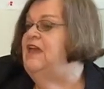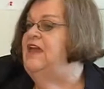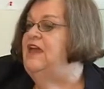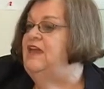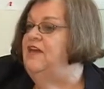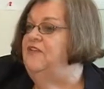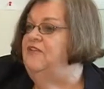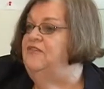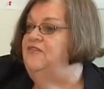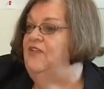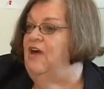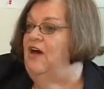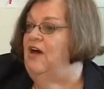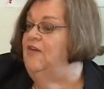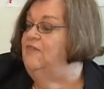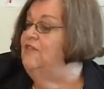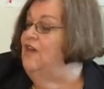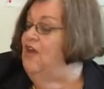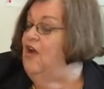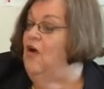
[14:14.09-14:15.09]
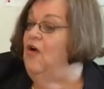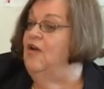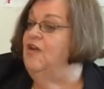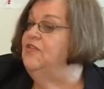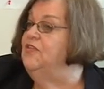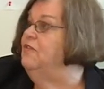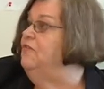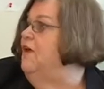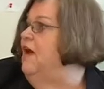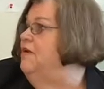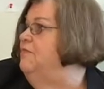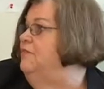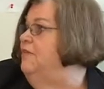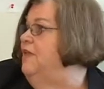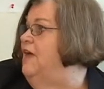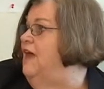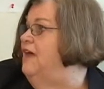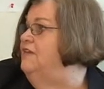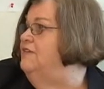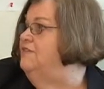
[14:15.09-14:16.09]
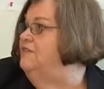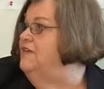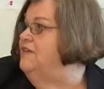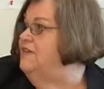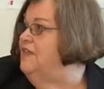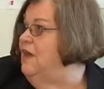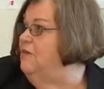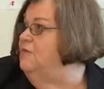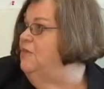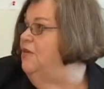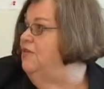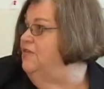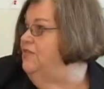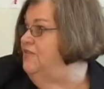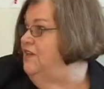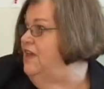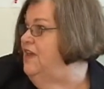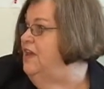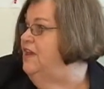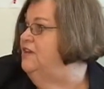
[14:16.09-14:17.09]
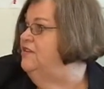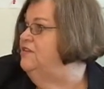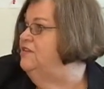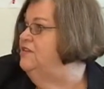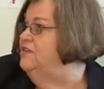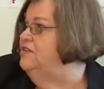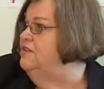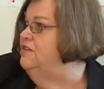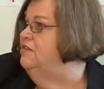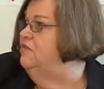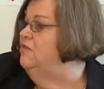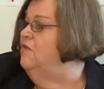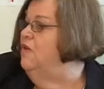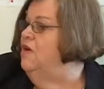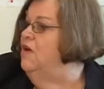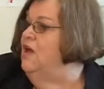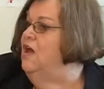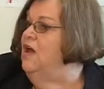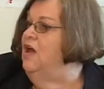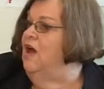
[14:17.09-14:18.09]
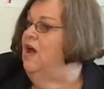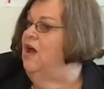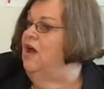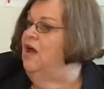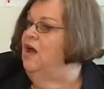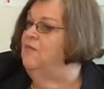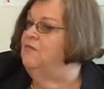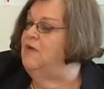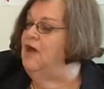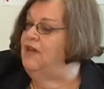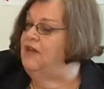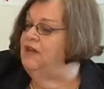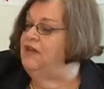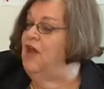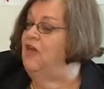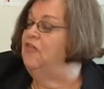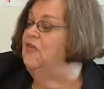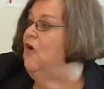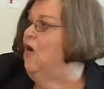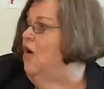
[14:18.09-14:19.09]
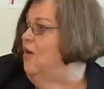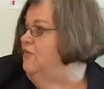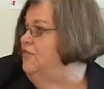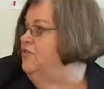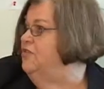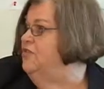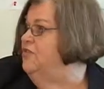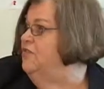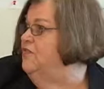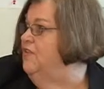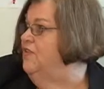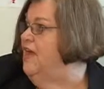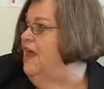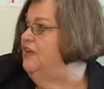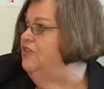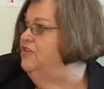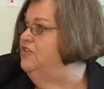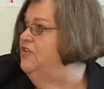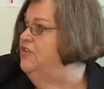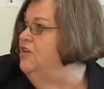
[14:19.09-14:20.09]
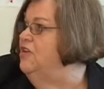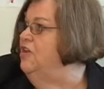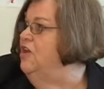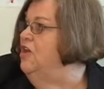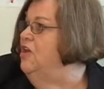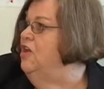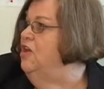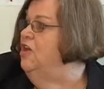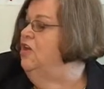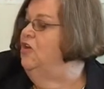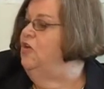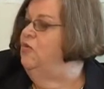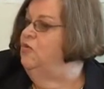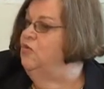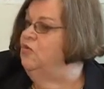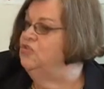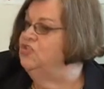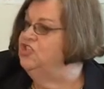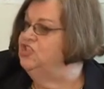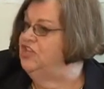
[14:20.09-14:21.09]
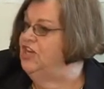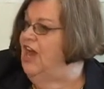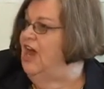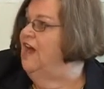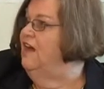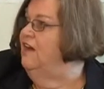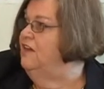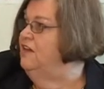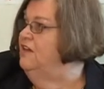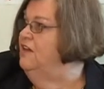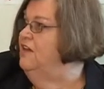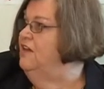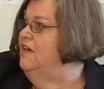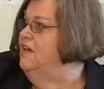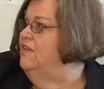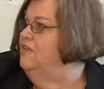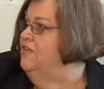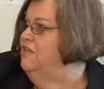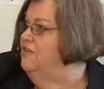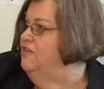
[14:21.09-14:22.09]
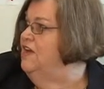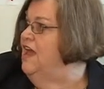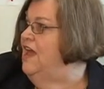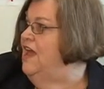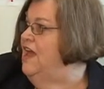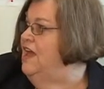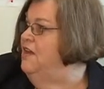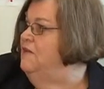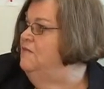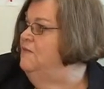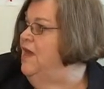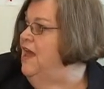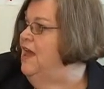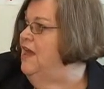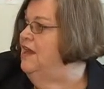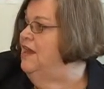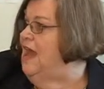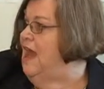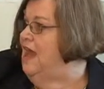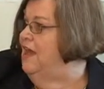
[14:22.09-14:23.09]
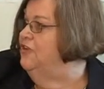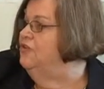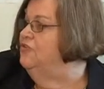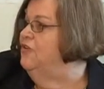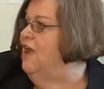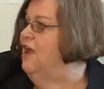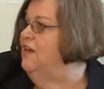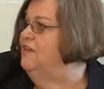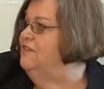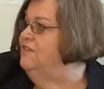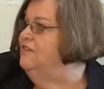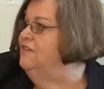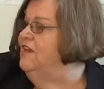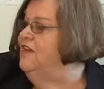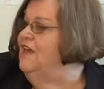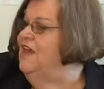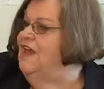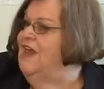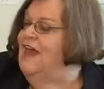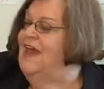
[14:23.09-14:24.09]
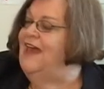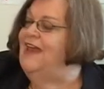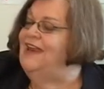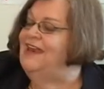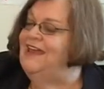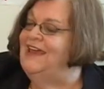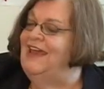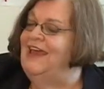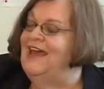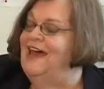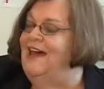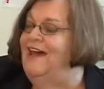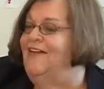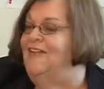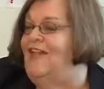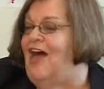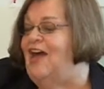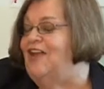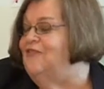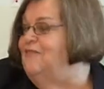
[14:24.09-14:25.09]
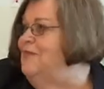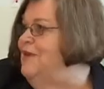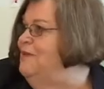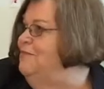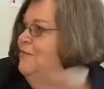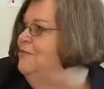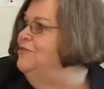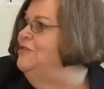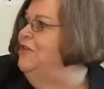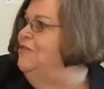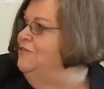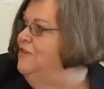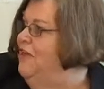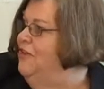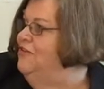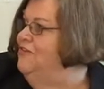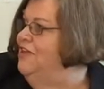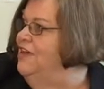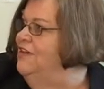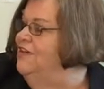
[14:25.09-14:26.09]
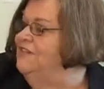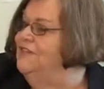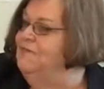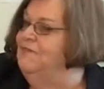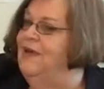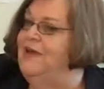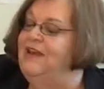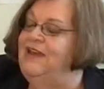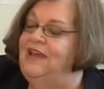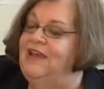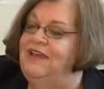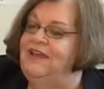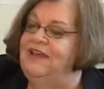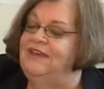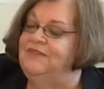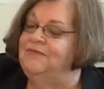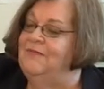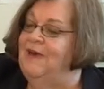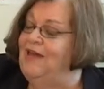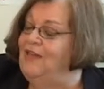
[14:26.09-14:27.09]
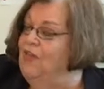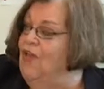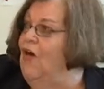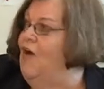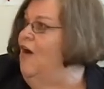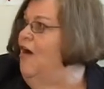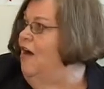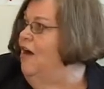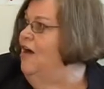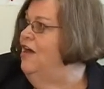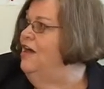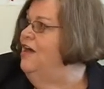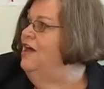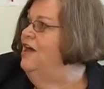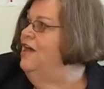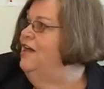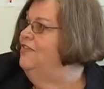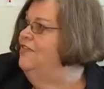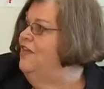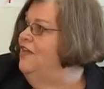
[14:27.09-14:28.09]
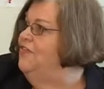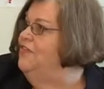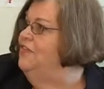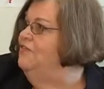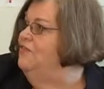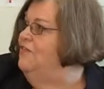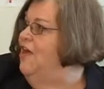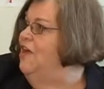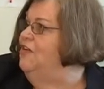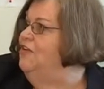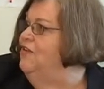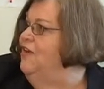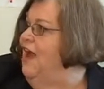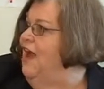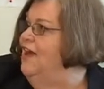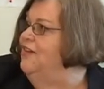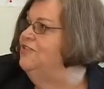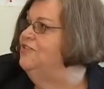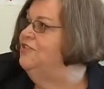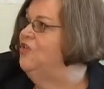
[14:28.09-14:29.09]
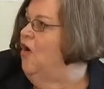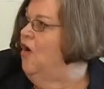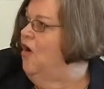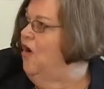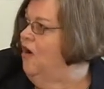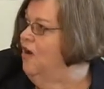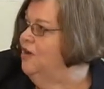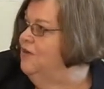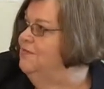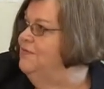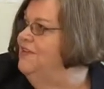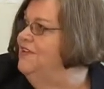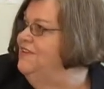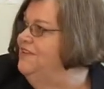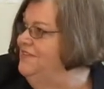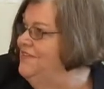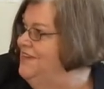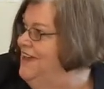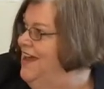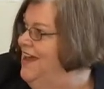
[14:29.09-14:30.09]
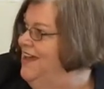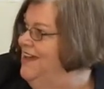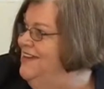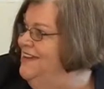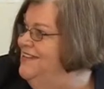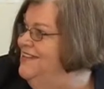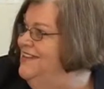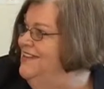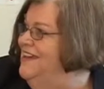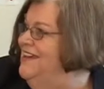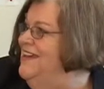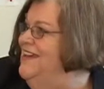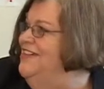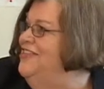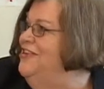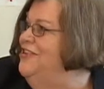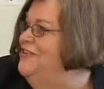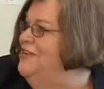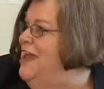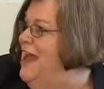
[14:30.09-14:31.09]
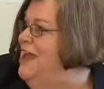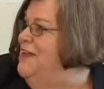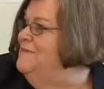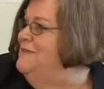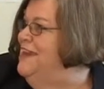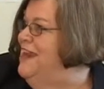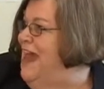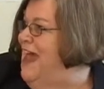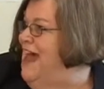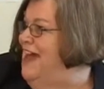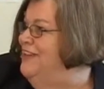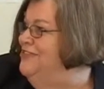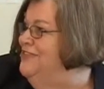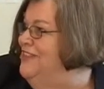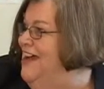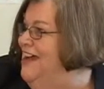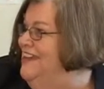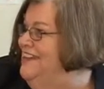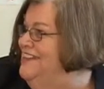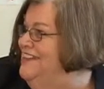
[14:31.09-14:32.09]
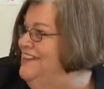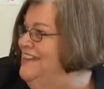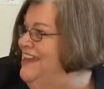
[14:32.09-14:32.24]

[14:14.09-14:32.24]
If they are in the right place, then they proceed to another officer of election who will check their name and address. And a lot of people don't know this, but it is by law that the voter has to audibly state their name and address